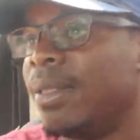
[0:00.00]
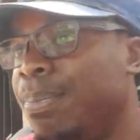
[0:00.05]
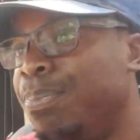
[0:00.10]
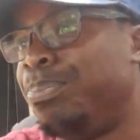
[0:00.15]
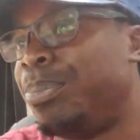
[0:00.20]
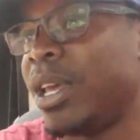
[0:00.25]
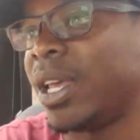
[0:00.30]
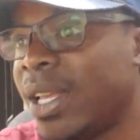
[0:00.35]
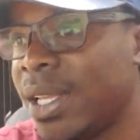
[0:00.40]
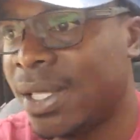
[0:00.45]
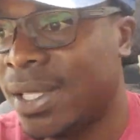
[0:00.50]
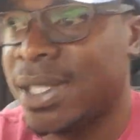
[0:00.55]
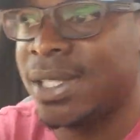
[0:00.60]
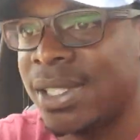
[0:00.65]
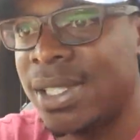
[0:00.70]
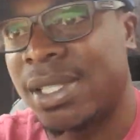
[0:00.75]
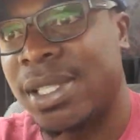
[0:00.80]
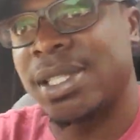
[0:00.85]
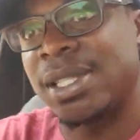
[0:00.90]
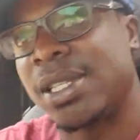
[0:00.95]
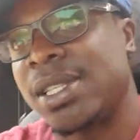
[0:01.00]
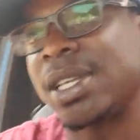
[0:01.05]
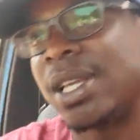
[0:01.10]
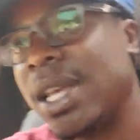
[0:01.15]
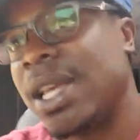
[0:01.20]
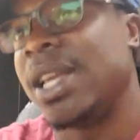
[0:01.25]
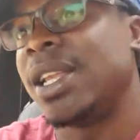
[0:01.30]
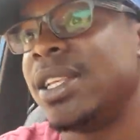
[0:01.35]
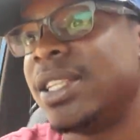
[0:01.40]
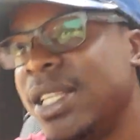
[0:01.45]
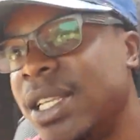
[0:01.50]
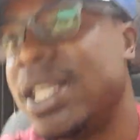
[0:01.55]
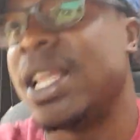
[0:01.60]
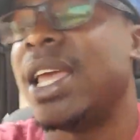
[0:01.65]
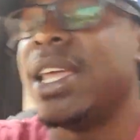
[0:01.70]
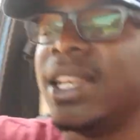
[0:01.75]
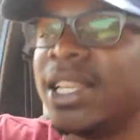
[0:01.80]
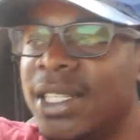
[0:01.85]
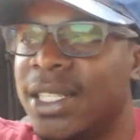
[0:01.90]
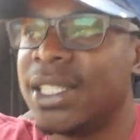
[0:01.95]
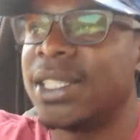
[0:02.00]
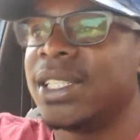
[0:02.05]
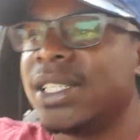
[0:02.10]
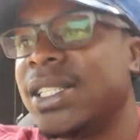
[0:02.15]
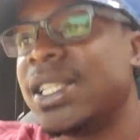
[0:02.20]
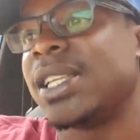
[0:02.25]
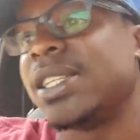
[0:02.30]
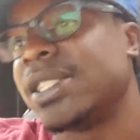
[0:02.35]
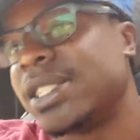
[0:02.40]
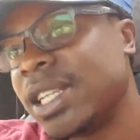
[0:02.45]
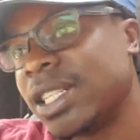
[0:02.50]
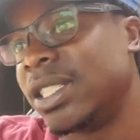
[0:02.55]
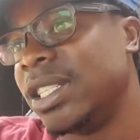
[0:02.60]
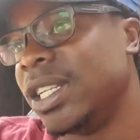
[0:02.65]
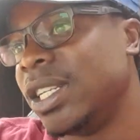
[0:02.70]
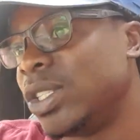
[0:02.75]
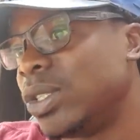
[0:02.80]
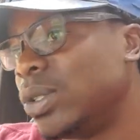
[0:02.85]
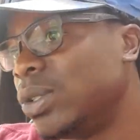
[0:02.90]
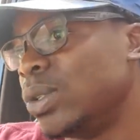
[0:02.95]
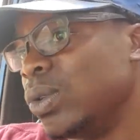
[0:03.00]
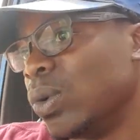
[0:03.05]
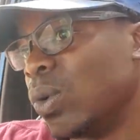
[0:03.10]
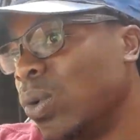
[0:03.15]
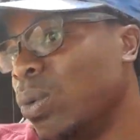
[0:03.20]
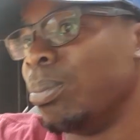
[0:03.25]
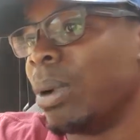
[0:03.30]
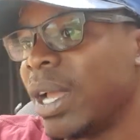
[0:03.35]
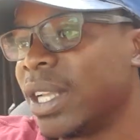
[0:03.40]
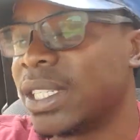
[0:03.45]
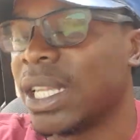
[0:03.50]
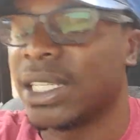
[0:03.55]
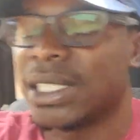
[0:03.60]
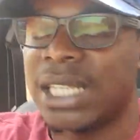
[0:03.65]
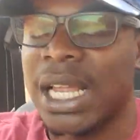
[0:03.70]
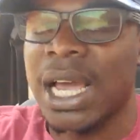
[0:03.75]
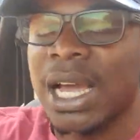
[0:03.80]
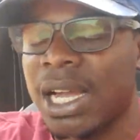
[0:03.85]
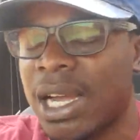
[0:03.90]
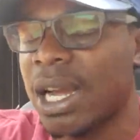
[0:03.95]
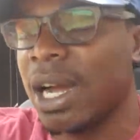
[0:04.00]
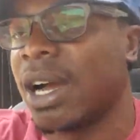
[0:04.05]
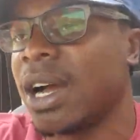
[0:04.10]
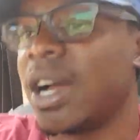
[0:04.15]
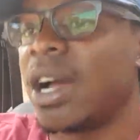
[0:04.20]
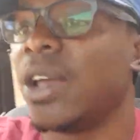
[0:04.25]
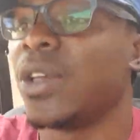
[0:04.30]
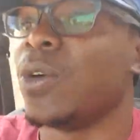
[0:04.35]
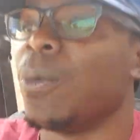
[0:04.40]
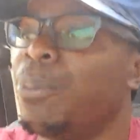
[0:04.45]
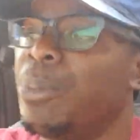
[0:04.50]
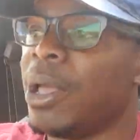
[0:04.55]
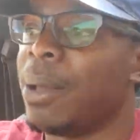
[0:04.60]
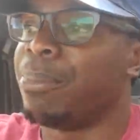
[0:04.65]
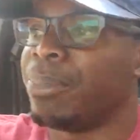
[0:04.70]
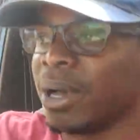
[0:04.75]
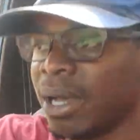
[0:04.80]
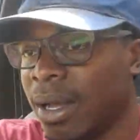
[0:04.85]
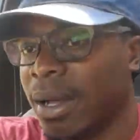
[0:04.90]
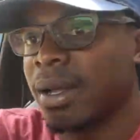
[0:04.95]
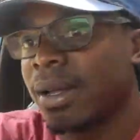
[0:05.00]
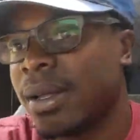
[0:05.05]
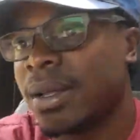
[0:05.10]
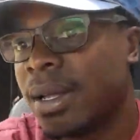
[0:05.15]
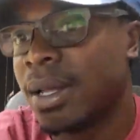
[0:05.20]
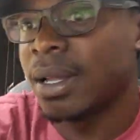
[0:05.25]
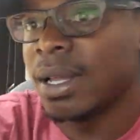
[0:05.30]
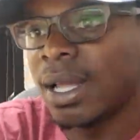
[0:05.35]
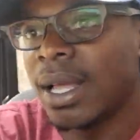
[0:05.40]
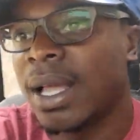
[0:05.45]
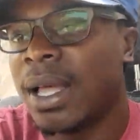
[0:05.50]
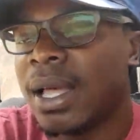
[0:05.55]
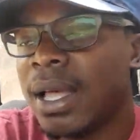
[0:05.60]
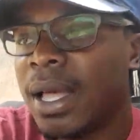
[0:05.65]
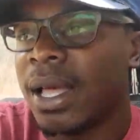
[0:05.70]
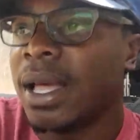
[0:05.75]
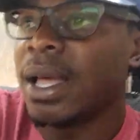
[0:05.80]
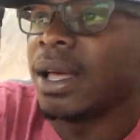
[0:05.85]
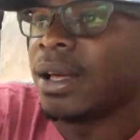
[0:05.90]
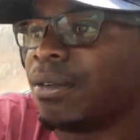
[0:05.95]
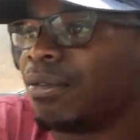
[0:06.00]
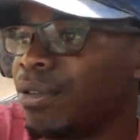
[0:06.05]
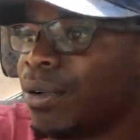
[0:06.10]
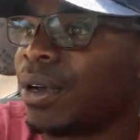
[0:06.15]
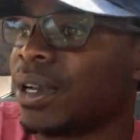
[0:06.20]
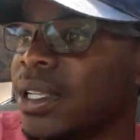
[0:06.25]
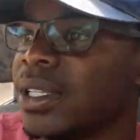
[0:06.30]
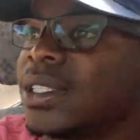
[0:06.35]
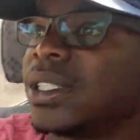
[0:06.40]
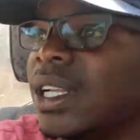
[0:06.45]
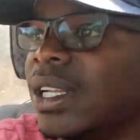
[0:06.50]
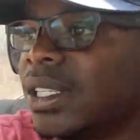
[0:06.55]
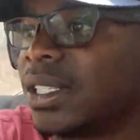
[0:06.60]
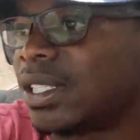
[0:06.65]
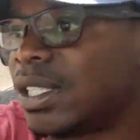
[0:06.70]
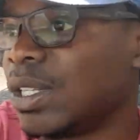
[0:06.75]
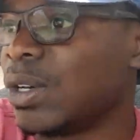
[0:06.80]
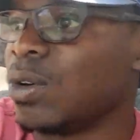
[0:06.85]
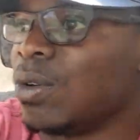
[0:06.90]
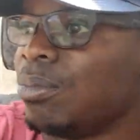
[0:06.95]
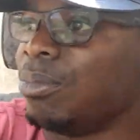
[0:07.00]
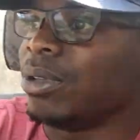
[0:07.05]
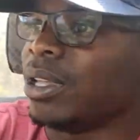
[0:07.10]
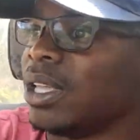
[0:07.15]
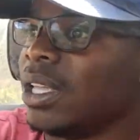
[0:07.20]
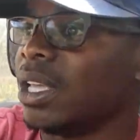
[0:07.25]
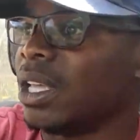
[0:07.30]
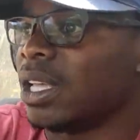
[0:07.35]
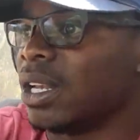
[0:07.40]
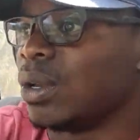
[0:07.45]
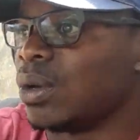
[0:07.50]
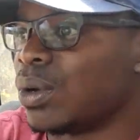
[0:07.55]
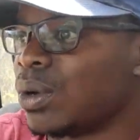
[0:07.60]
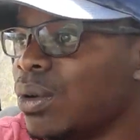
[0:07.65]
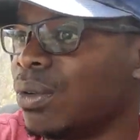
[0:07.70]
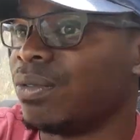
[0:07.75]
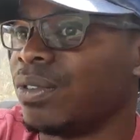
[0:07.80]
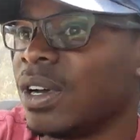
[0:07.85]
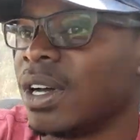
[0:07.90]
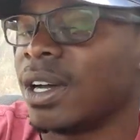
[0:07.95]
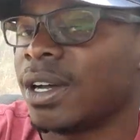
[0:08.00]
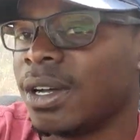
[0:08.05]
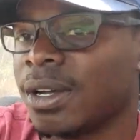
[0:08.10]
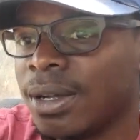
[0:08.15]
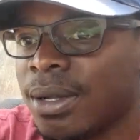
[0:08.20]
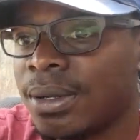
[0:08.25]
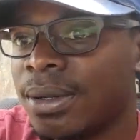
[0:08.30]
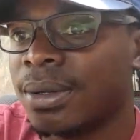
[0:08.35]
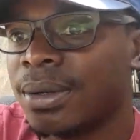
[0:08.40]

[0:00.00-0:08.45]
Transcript: pests and any diseases that might attack your pepper. For instance, there will be a lot of